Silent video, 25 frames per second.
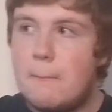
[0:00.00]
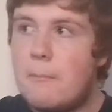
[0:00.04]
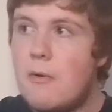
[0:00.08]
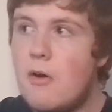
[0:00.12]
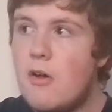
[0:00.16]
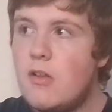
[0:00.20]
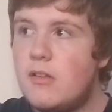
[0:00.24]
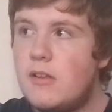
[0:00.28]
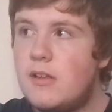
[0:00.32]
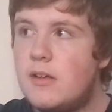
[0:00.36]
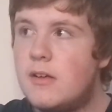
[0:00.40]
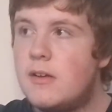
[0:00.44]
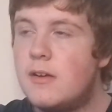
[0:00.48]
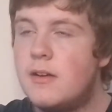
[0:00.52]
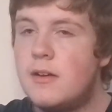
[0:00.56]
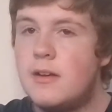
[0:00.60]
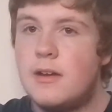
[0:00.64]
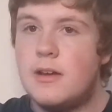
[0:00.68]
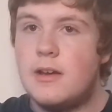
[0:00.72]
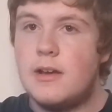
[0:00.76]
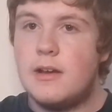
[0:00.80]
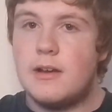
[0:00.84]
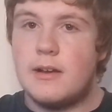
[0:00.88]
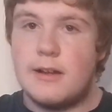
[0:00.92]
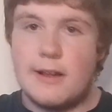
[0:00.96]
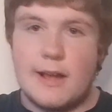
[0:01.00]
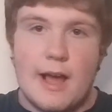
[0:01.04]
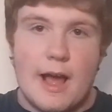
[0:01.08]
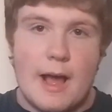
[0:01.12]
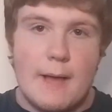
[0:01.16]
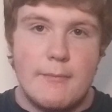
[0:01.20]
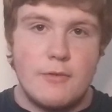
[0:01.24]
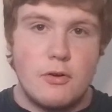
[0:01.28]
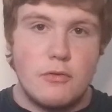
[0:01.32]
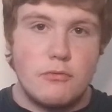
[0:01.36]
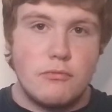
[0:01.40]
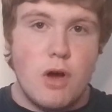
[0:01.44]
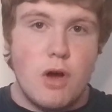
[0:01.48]
But
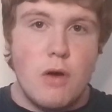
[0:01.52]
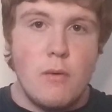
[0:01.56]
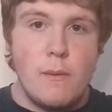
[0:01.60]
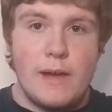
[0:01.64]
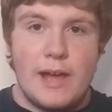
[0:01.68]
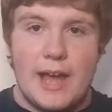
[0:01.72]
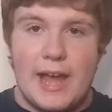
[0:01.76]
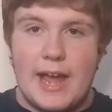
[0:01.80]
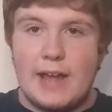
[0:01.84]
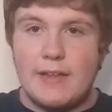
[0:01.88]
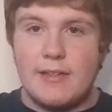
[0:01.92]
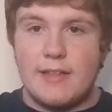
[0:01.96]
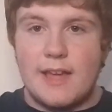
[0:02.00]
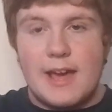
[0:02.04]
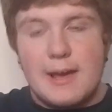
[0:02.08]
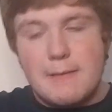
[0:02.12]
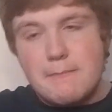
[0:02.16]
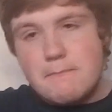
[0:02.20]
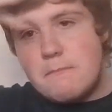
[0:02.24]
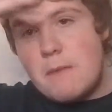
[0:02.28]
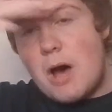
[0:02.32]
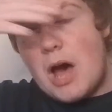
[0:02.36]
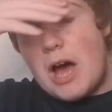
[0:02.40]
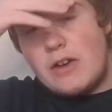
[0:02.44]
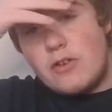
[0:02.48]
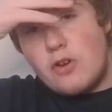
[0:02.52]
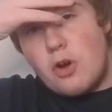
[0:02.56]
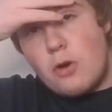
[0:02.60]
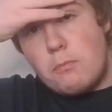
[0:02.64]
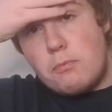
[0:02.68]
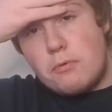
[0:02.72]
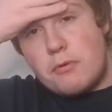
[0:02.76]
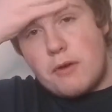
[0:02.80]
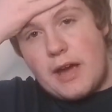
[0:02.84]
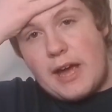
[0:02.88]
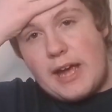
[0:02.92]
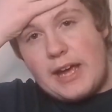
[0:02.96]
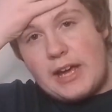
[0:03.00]
the worry is it might
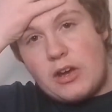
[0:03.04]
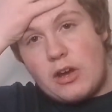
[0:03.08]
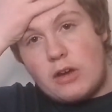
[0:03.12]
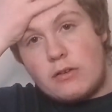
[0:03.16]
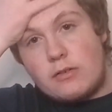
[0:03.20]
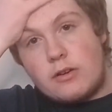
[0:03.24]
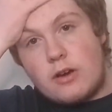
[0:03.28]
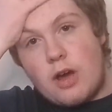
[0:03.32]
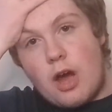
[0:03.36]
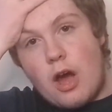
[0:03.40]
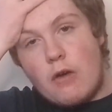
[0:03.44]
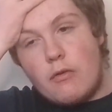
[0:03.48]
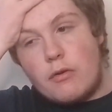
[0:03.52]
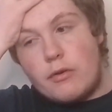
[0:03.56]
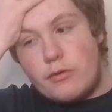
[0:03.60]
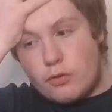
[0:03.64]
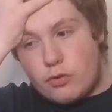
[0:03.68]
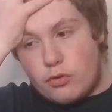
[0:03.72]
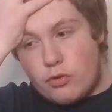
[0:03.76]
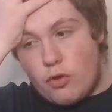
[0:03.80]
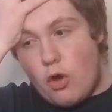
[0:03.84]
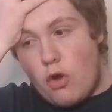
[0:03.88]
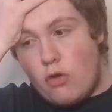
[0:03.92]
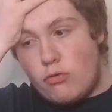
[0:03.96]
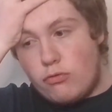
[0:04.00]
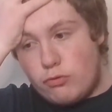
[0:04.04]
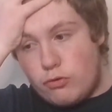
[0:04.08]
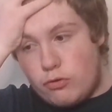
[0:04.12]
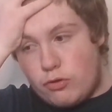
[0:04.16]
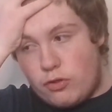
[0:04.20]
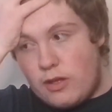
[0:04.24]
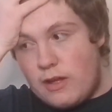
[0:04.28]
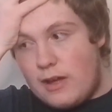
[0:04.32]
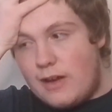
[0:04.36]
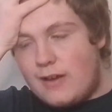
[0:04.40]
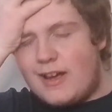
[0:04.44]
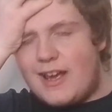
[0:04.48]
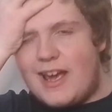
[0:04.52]
not play concurrent
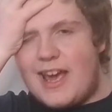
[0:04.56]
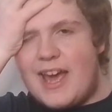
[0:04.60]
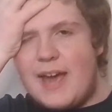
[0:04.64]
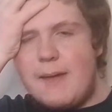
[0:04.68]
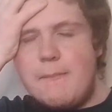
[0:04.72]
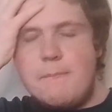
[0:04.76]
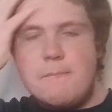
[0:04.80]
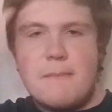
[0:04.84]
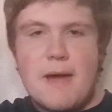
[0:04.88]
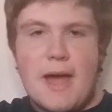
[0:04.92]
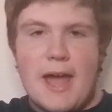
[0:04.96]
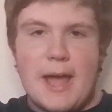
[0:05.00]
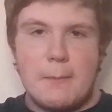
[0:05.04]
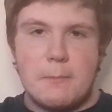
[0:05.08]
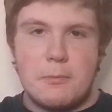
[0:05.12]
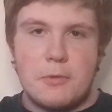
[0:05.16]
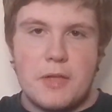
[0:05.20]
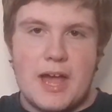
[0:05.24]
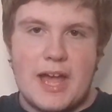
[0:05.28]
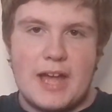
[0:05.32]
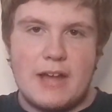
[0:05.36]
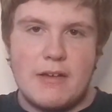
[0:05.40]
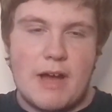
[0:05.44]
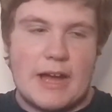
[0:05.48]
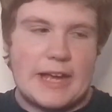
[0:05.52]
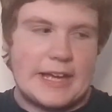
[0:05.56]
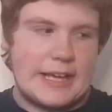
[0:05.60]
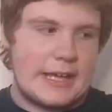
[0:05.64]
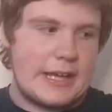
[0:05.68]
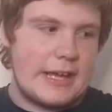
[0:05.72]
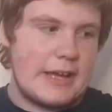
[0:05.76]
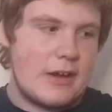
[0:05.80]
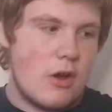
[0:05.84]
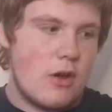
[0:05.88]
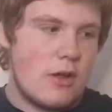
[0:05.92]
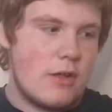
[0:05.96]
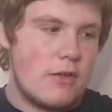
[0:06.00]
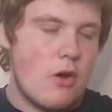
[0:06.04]
songs. It may play like
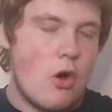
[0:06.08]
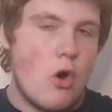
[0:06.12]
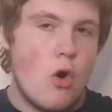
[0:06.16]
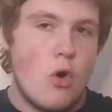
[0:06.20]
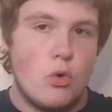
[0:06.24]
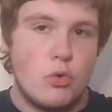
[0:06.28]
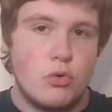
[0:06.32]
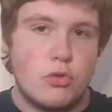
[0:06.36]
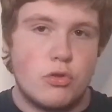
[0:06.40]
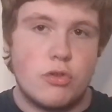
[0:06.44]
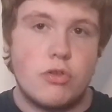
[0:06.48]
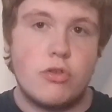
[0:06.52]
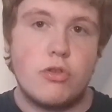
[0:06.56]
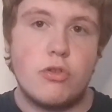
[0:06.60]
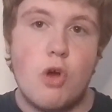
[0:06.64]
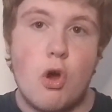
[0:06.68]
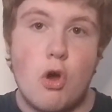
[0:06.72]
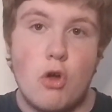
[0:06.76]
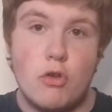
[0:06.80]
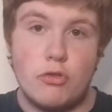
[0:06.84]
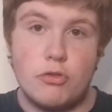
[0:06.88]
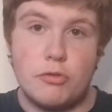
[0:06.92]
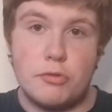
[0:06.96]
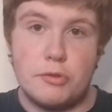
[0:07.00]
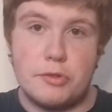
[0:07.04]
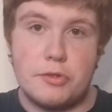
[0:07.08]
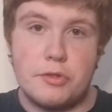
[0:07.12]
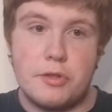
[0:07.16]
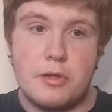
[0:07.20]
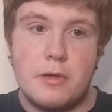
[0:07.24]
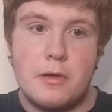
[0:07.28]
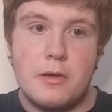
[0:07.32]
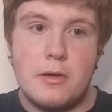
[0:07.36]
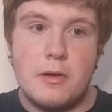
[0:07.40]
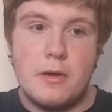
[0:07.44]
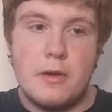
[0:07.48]
old songs.